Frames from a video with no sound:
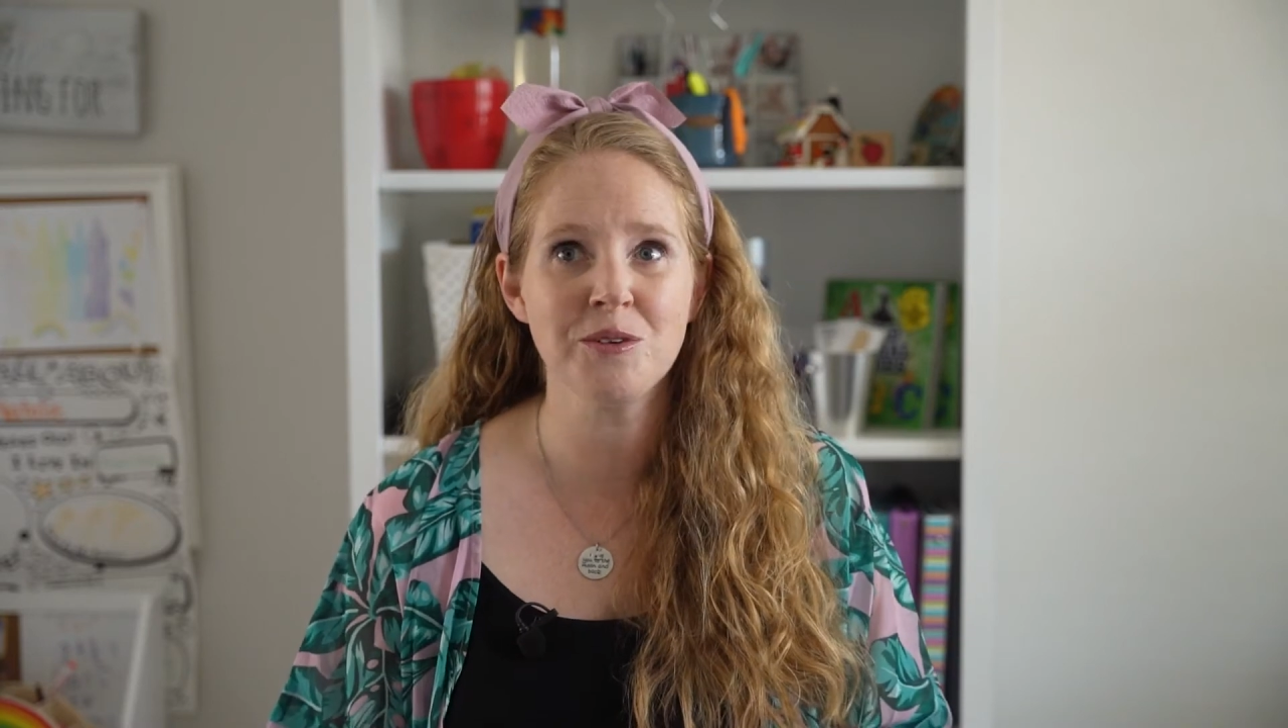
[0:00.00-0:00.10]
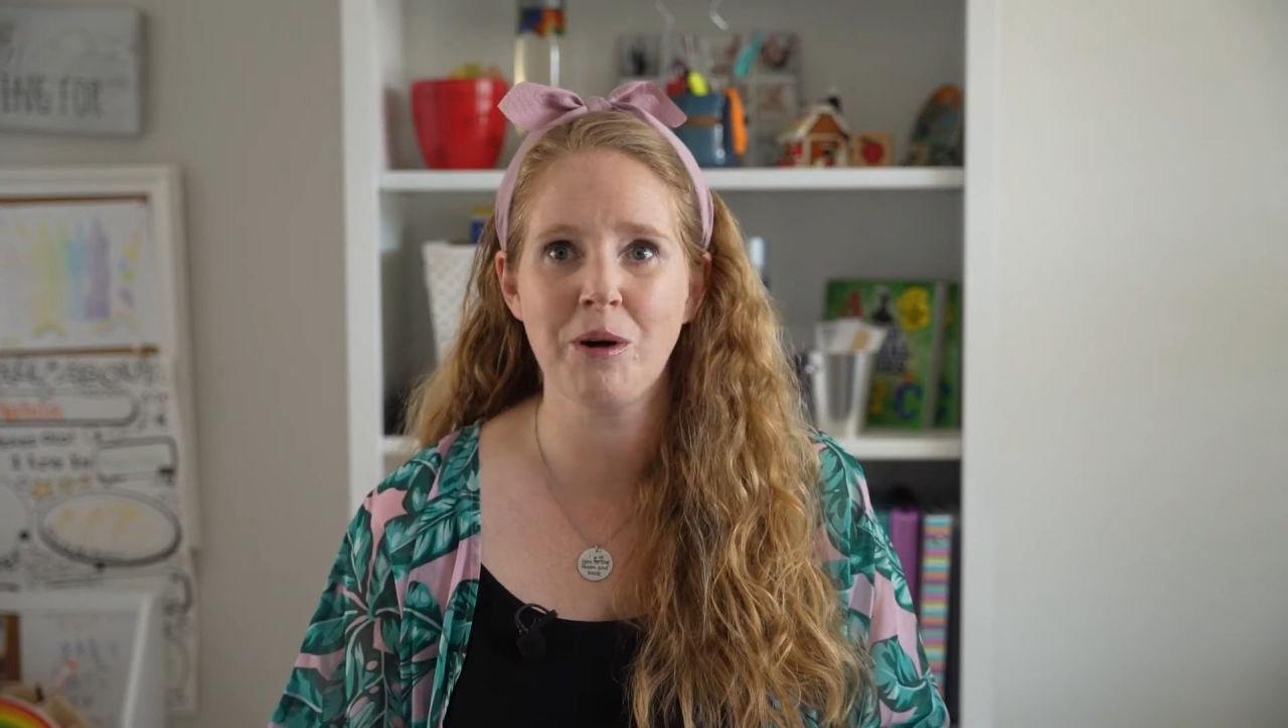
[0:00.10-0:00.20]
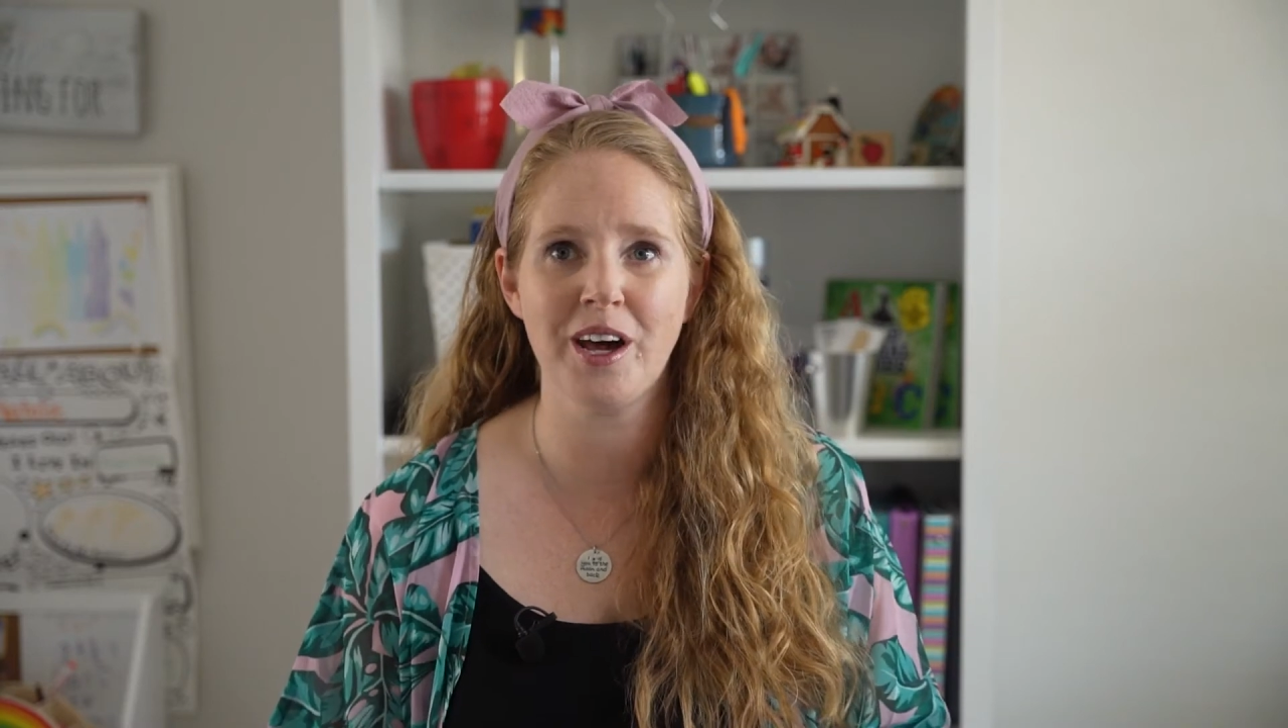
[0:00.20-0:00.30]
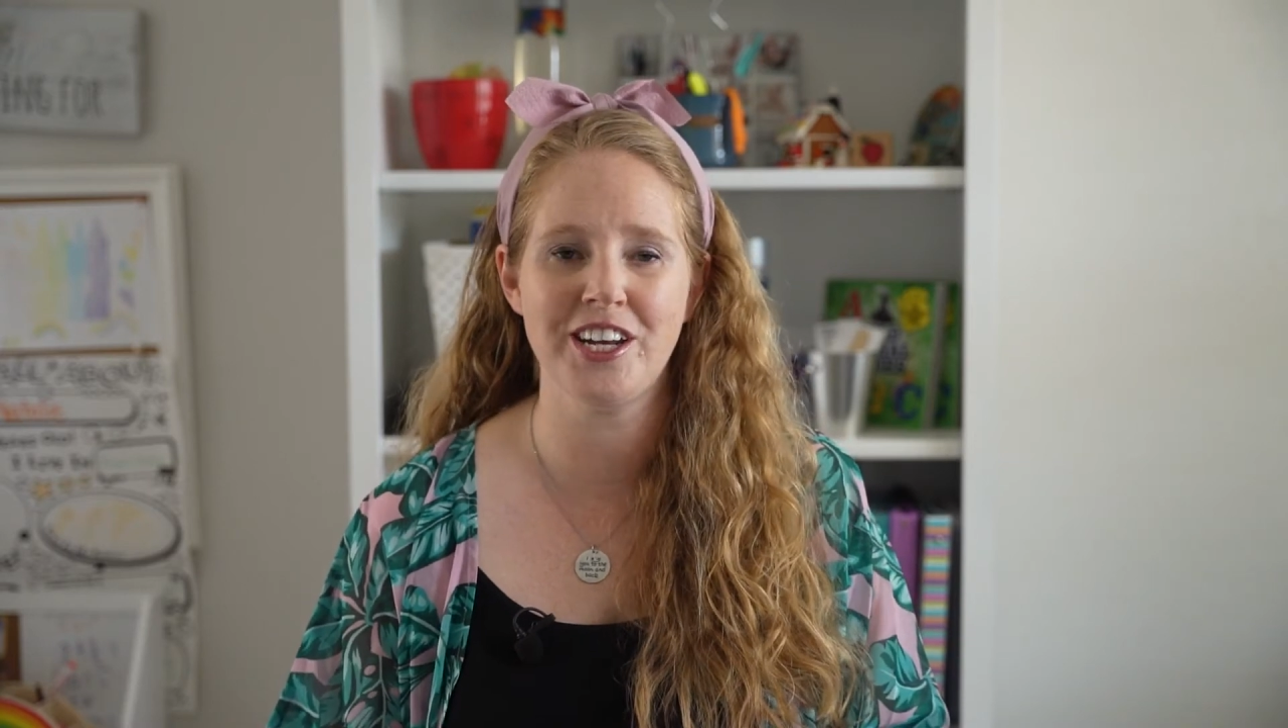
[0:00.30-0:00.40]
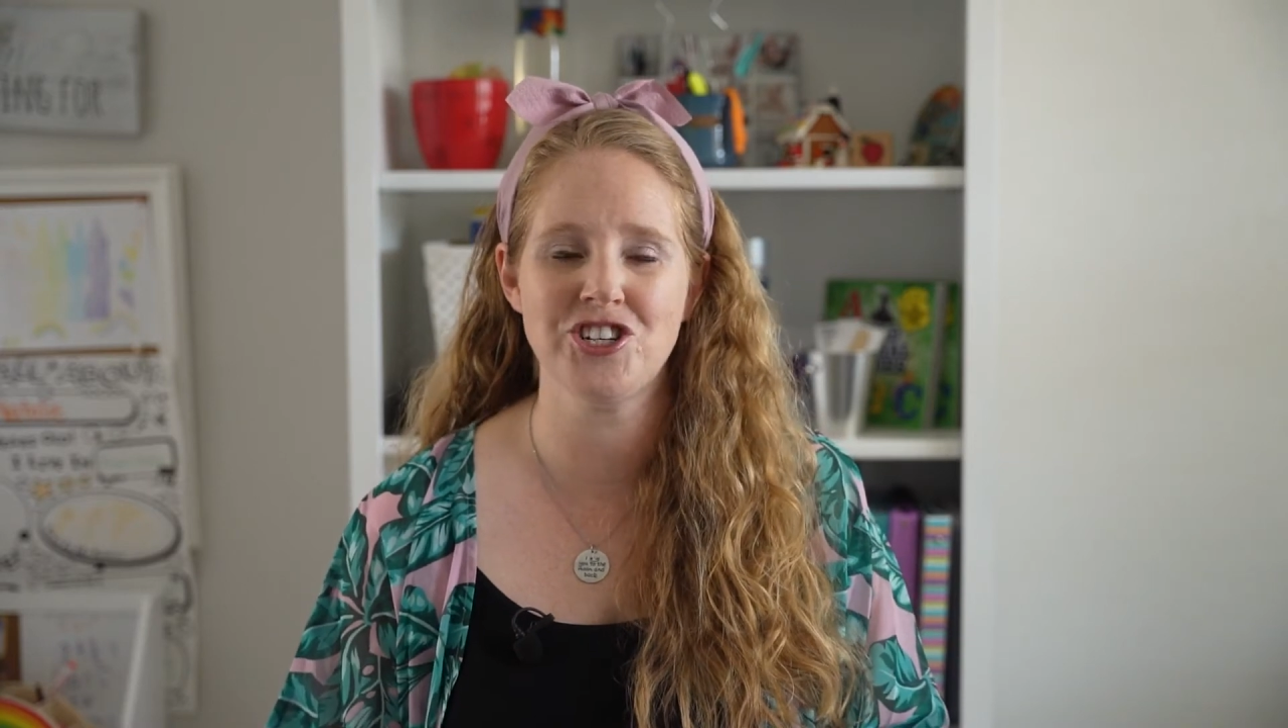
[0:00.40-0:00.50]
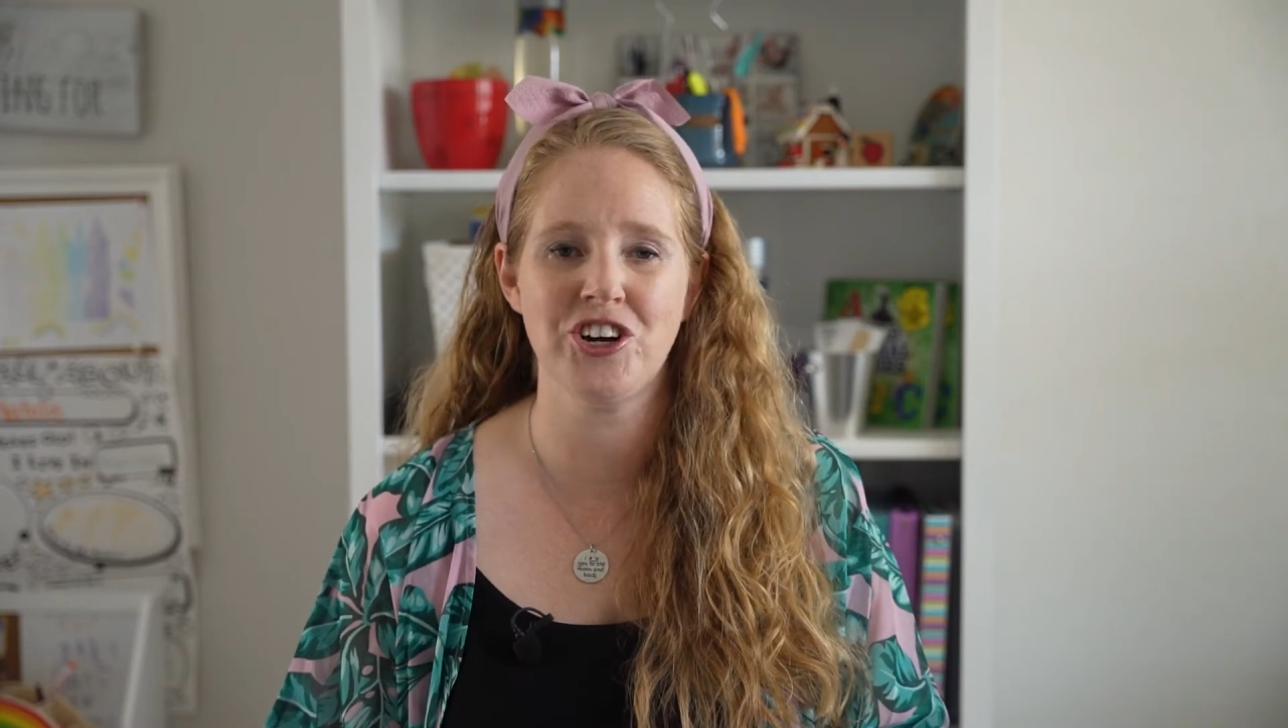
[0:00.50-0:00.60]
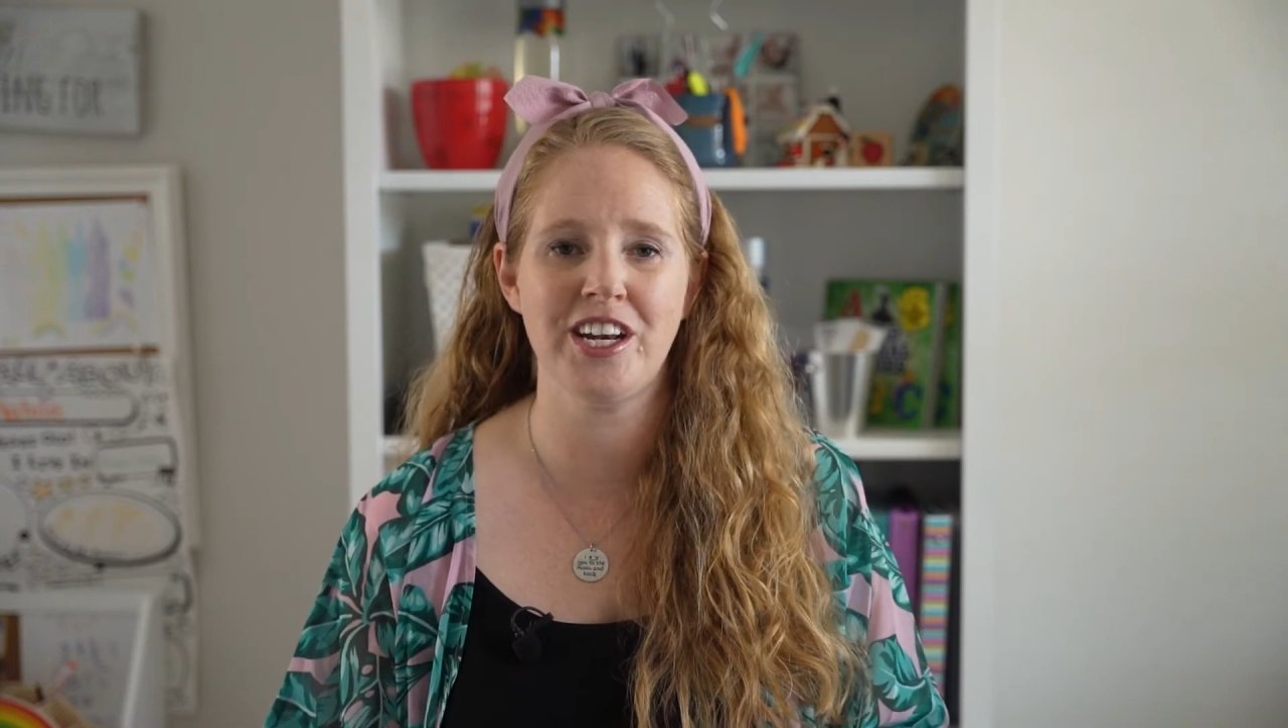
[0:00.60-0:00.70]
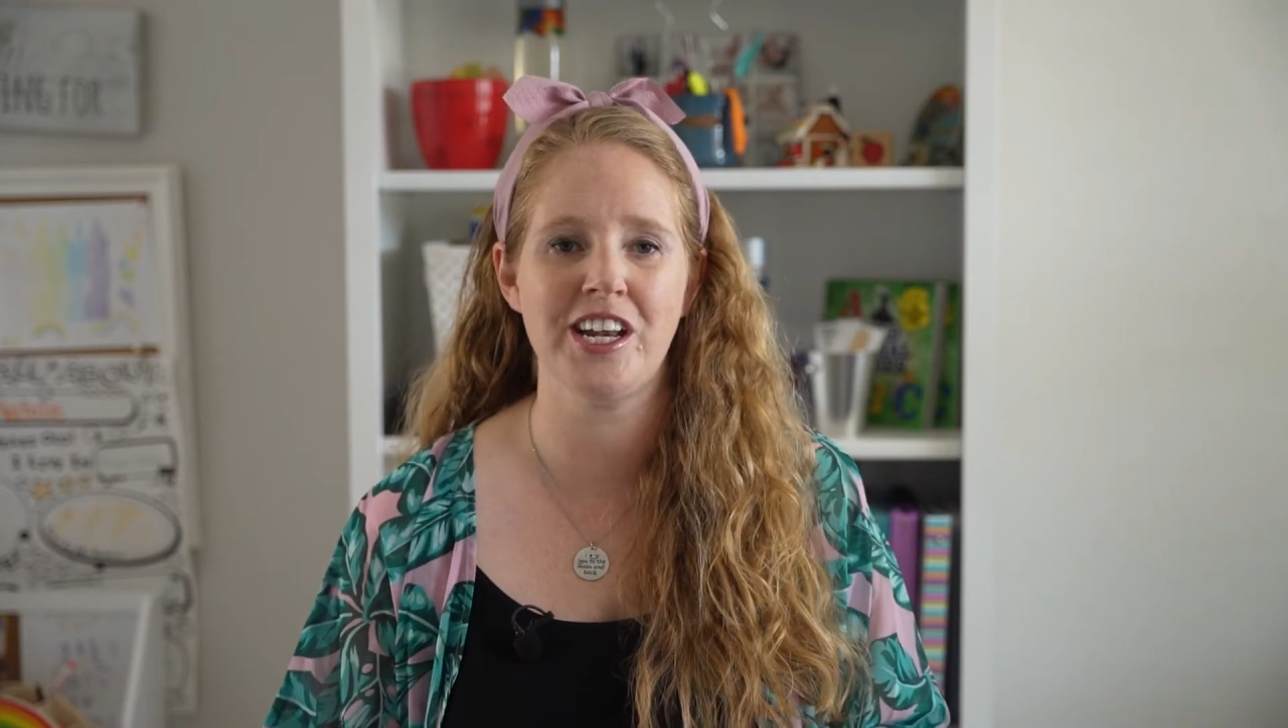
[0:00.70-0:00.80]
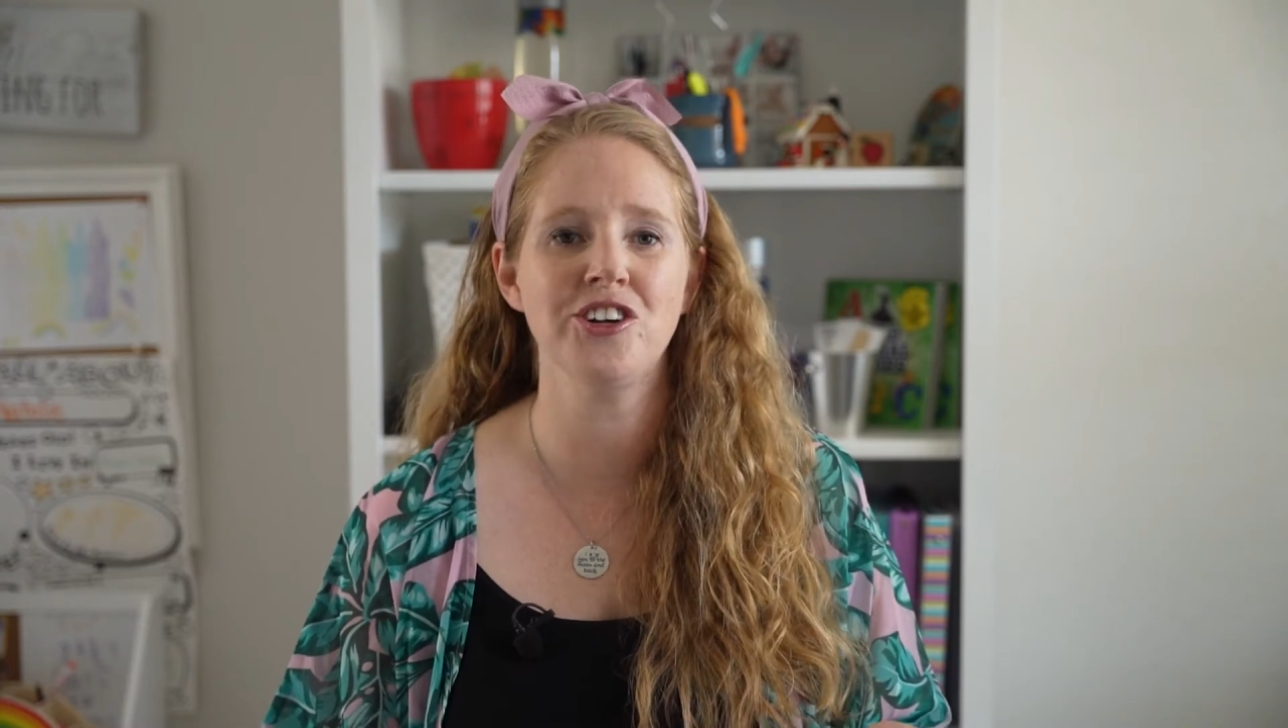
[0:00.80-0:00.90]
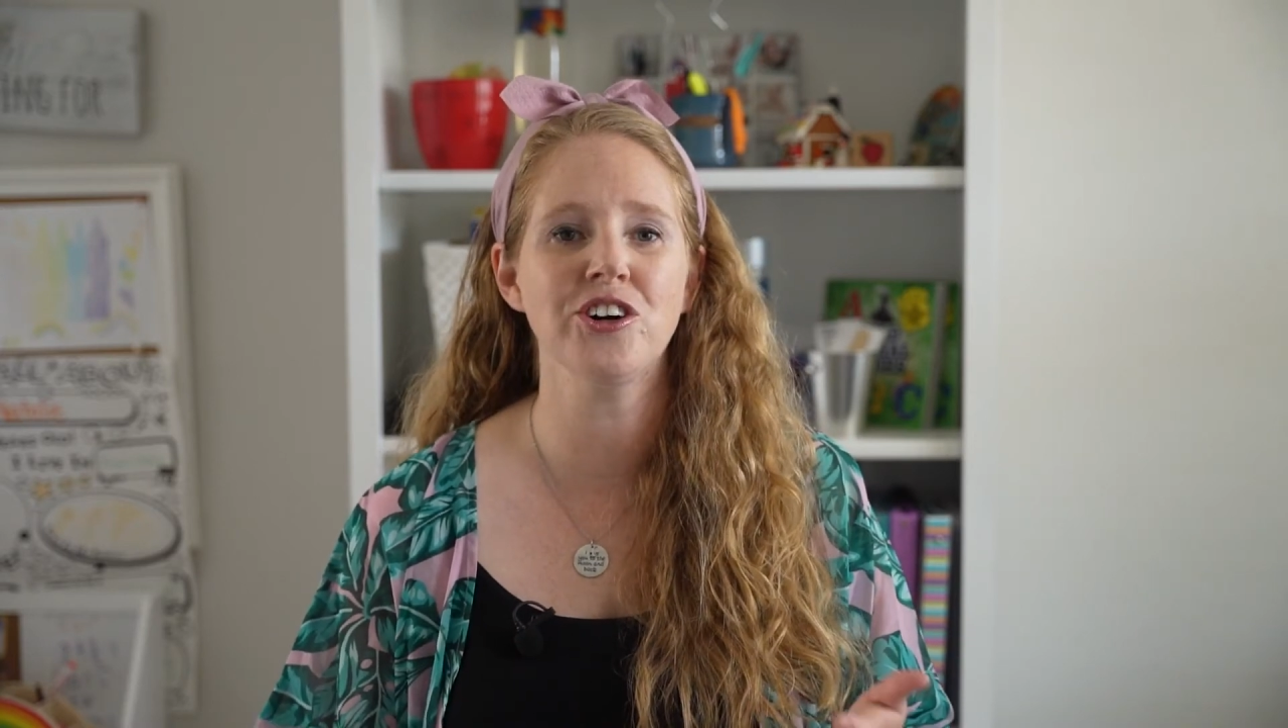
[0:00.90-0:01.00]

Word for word: potty training,